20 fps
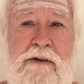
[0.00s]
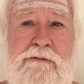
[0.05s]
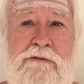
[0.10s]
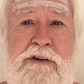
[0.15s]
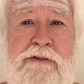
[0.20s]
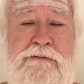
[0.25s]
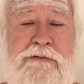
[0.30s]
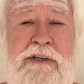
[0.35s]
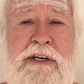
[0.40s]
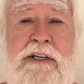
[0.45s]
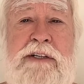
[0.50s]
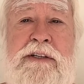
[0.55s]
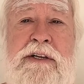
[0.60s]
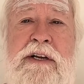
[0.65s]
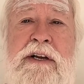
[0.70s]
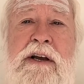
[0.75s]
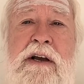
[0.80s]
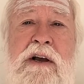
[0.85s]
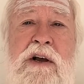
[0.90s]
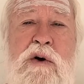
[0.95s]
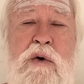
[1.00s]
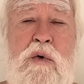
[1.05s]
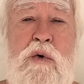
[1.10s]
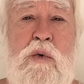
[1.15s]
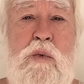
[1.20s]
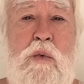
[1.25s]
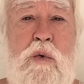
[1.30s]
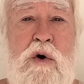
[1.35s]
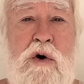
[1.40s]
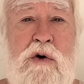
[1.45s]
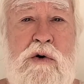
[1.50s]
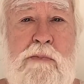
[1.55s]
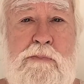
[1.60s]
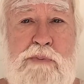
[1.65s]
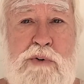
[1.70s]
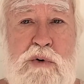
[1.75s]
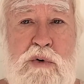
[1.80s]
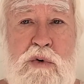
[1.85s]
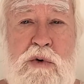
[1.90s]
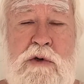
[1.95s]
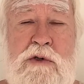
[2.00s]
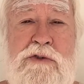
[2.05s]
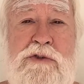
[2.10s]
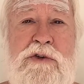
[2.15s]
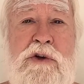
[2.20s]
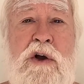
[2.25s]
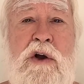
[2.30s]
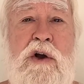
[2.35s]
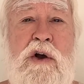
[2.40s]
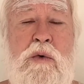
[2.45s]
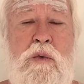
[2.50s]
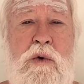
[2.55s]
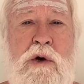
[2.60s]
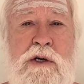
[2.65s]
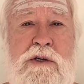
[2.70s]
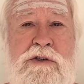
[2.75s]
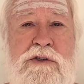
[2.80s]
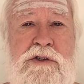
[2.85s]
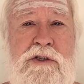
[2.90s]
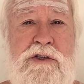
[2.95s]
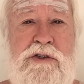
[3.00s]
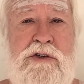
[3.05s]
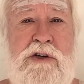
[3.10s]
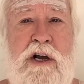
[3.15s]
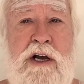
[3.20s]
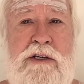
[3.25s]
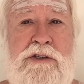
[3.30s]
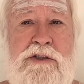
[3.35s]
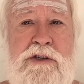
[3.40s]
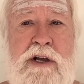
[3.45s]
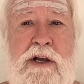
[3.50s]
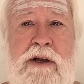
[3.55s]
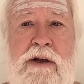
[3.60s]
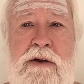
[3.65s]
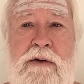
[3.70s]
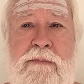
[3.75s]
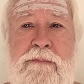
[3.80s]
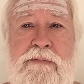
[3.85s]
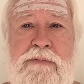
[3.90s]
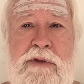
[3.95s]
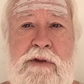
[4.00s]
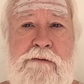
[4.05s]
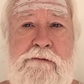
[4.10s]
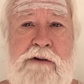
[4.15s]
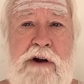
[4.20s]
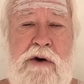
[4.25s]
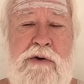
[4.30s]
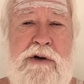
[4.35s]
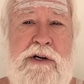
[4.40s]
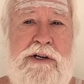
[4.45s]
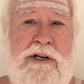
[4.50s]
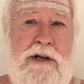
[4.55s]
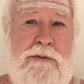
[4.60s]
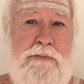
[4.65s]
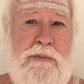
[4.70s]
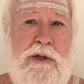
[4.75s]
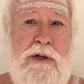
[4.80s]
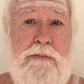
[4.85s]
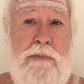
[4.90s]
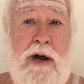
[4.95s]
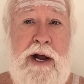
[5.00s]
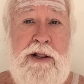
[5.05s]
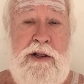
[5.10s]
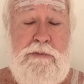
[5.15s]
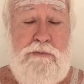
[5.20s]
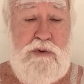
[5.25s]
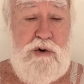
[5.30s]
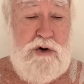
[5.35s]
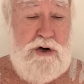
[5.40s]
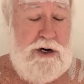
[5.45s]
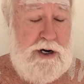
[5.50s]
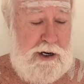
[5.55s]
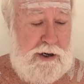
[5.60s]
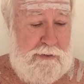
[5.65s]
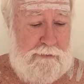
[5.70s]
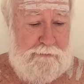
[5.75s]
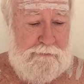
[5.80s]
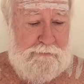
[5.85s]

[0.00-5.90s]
Vivritti, or whirlpools, was discussed very deeply by the Buddha.